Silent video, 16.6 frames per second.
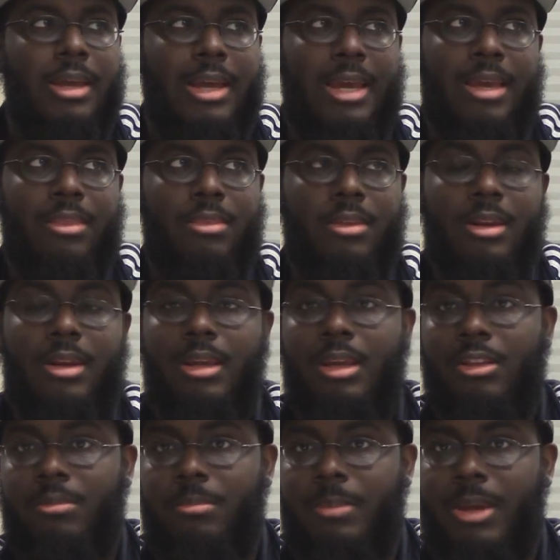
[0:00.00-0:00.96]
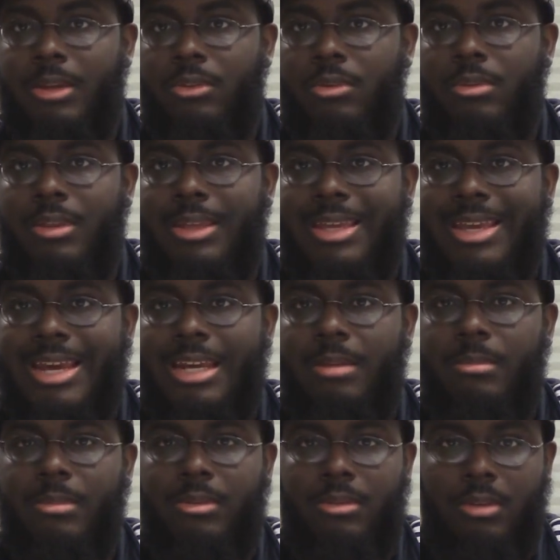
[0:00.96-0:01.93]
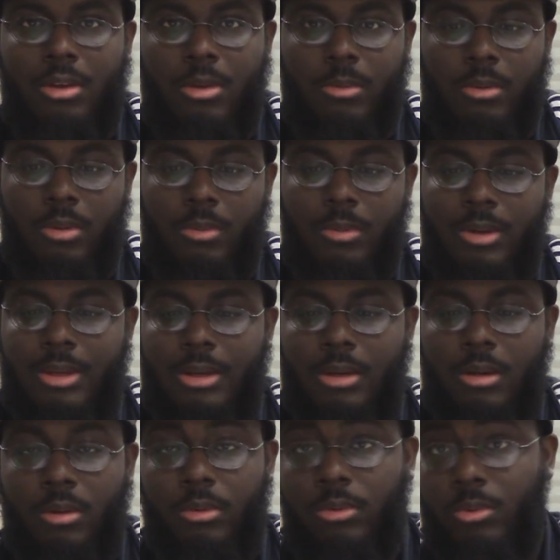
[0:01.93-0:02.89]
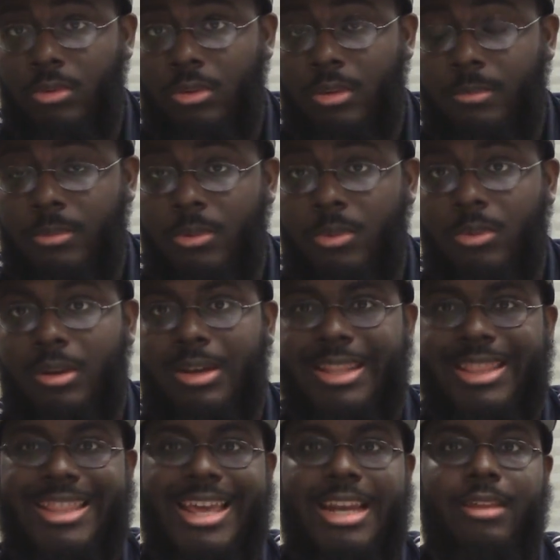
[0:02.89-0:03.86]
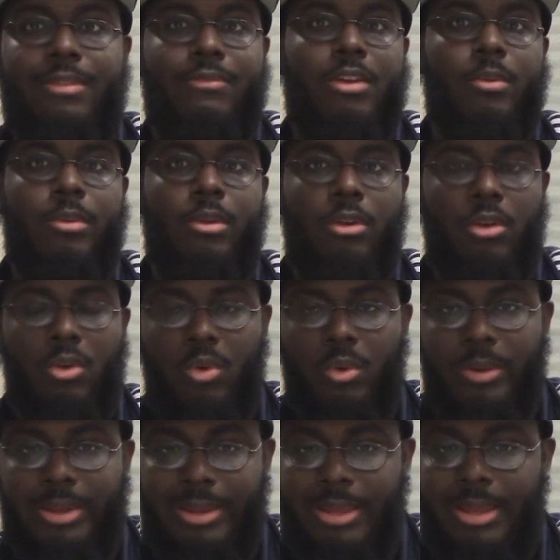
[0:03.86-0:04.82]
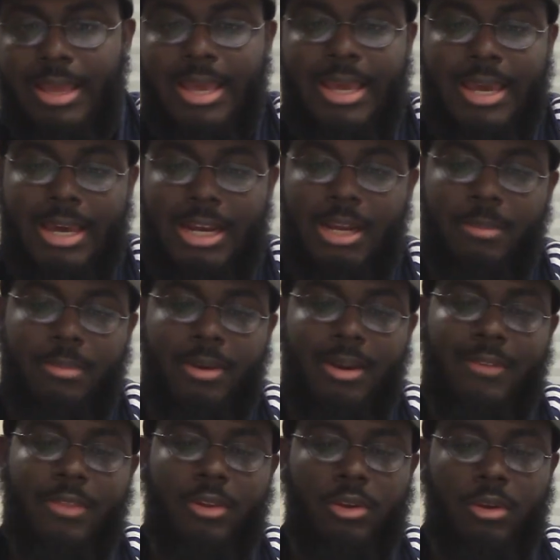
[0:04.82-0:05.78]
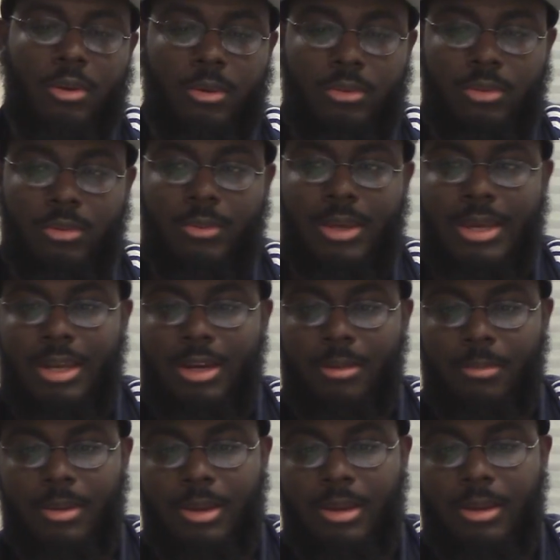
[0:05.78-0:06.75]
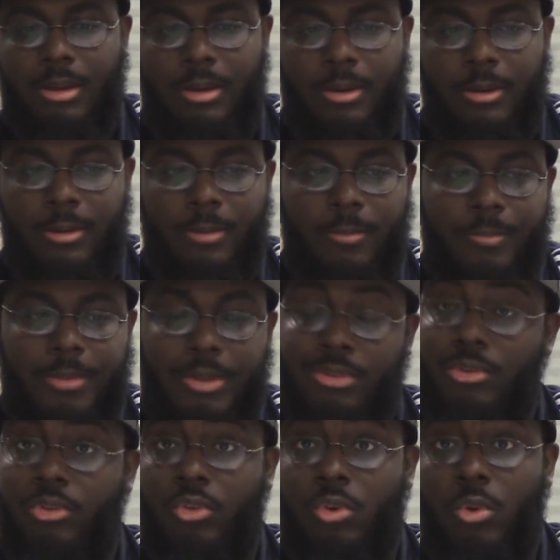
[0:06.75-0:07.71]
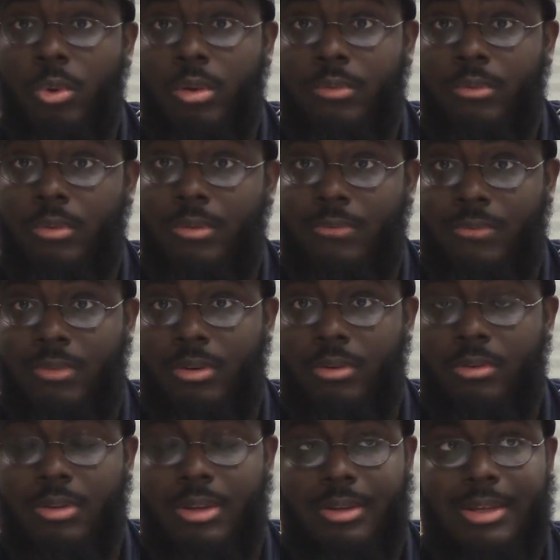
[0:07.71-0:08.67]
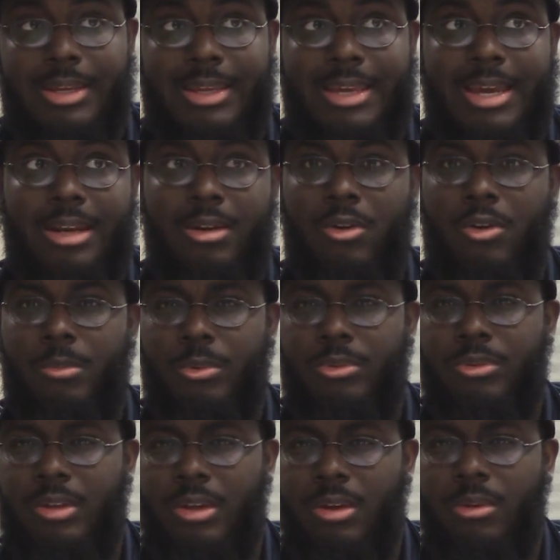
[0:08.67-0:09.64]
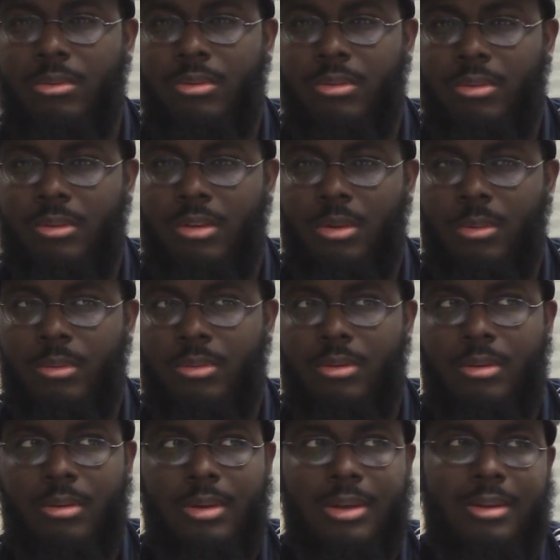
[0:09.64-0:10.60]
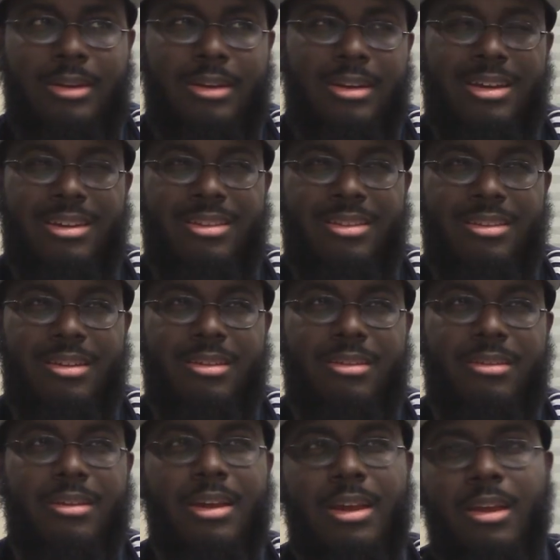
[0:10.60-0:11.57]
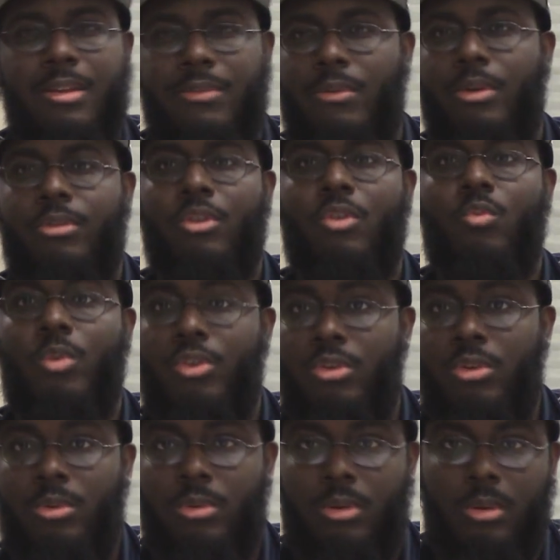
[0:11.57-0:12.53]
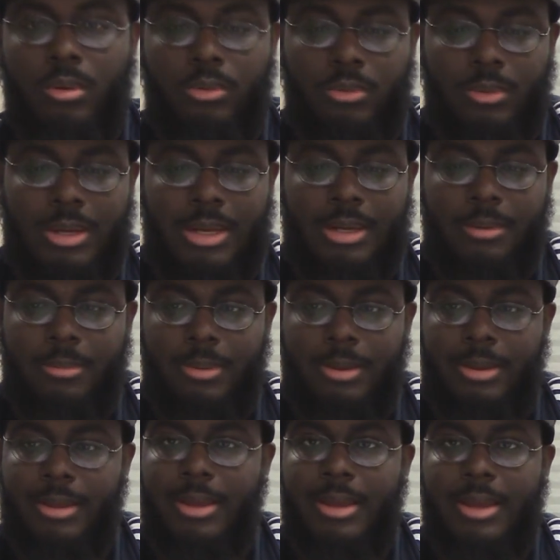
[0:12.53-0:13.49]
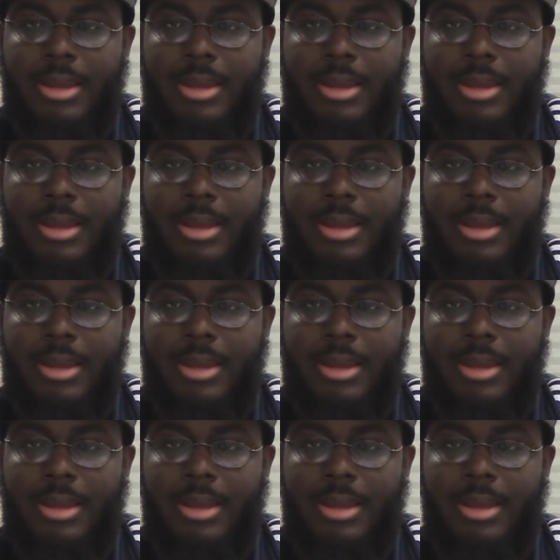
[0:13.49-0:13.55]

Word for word: And then it gets back to the canon material in Naruto Shippuden. That is very annoying. And I believe the Naruto anime um, is notorious for the fillers that, that kind of almost killed the series in, in, in a sense, as far as the original Naruto anime.